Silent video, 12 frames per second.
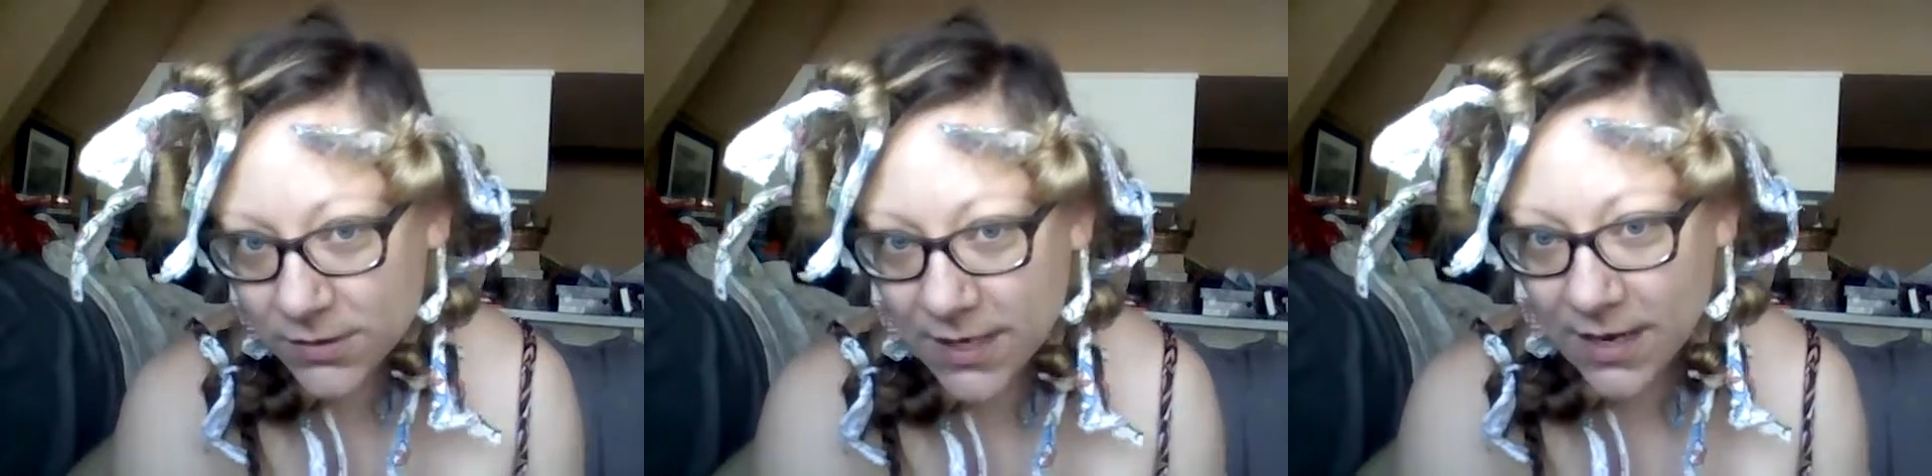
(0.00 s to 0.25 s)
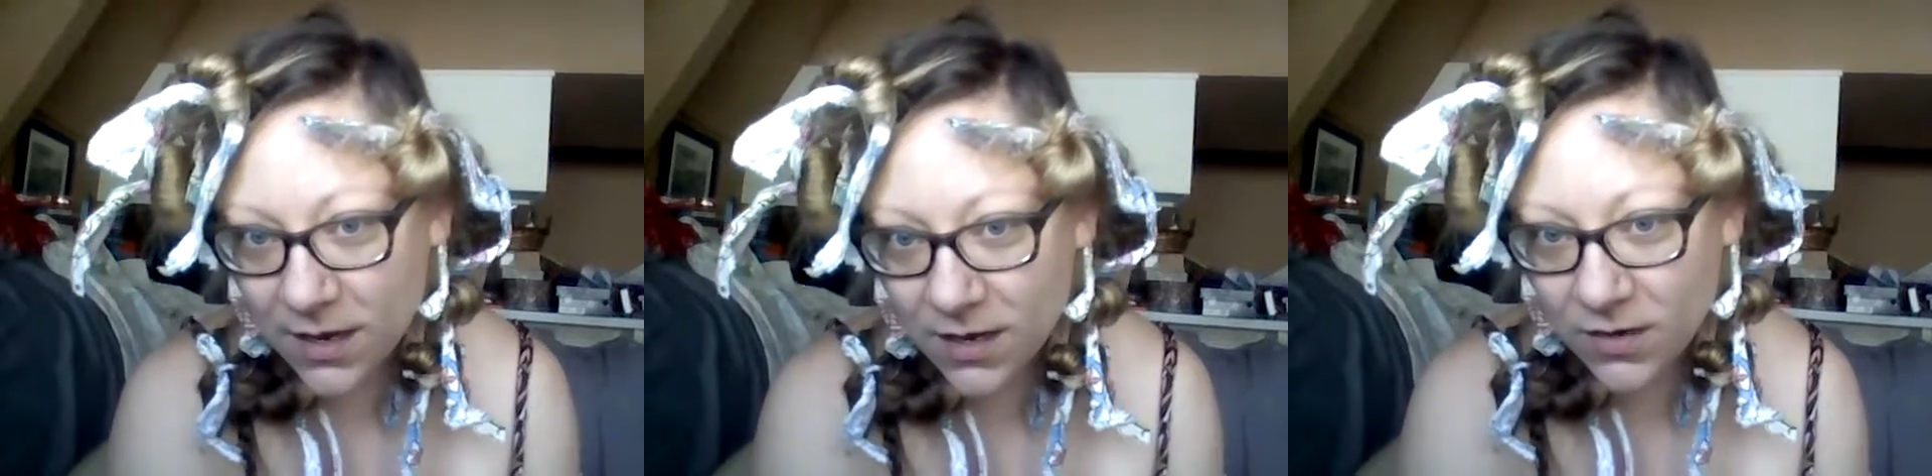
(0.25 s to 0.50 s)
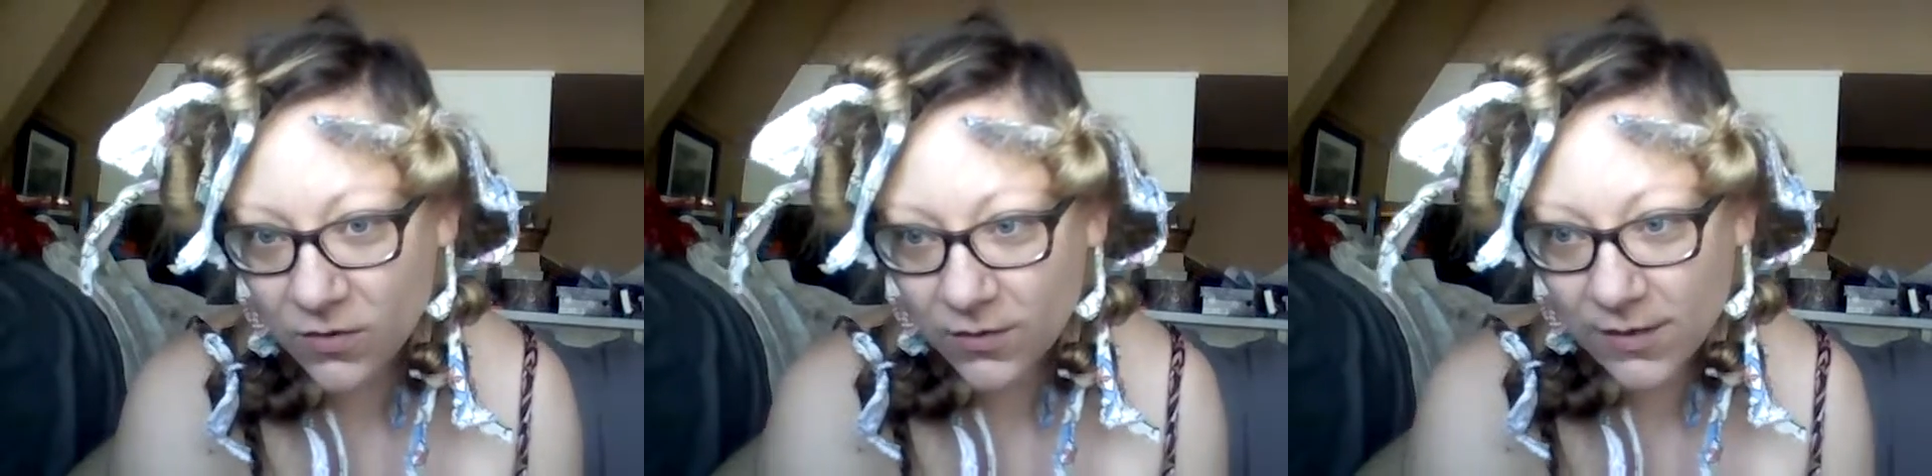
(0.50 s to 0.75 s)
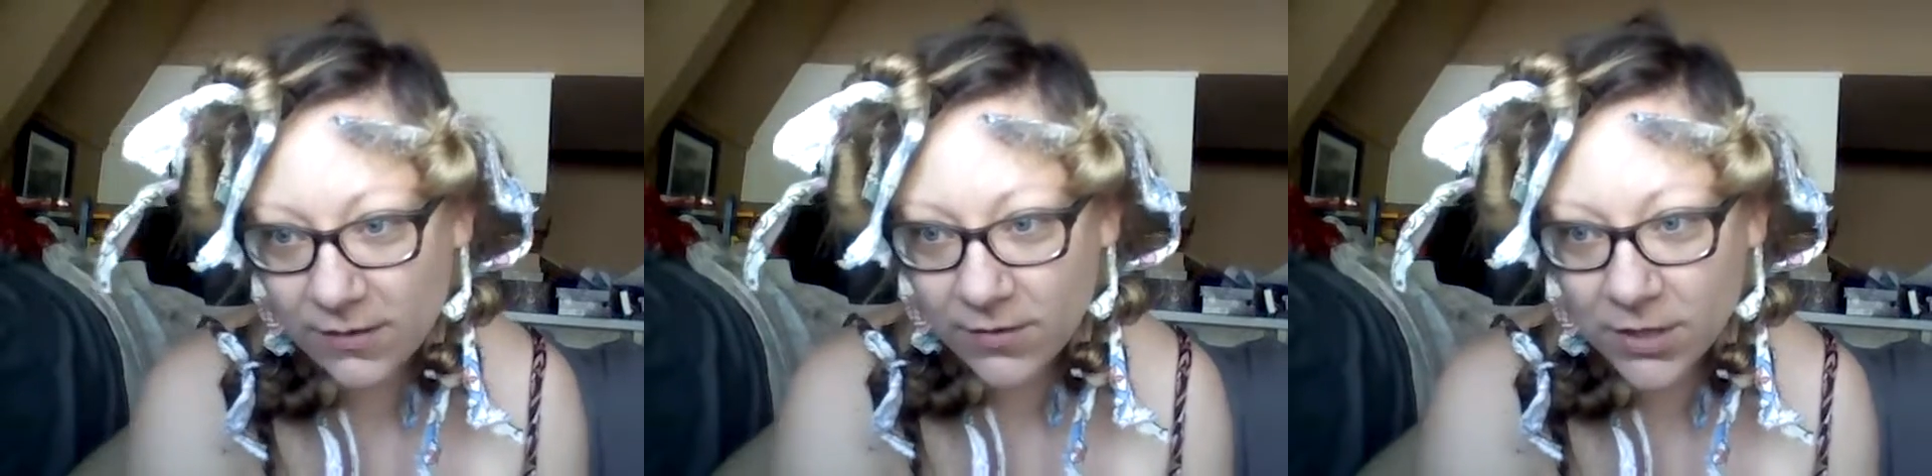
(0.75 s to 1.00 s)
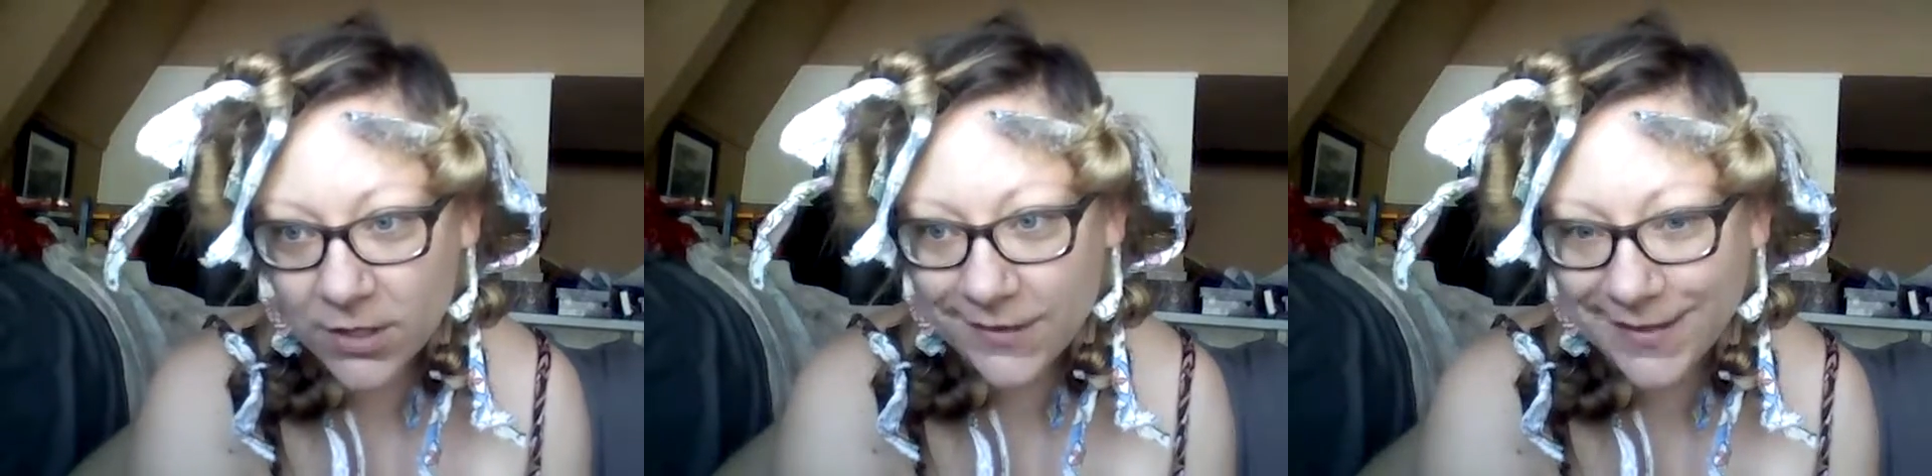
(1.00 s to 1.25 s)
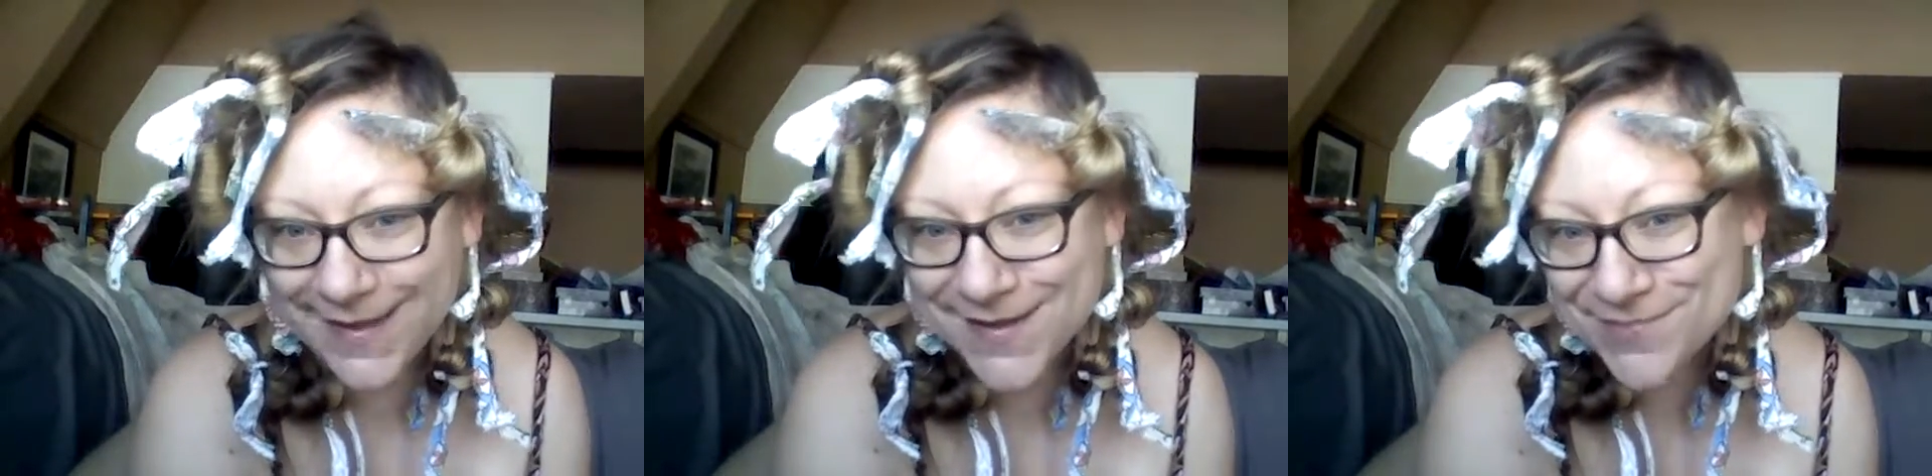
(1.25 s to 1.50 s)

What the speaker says: and you can see what it looks like.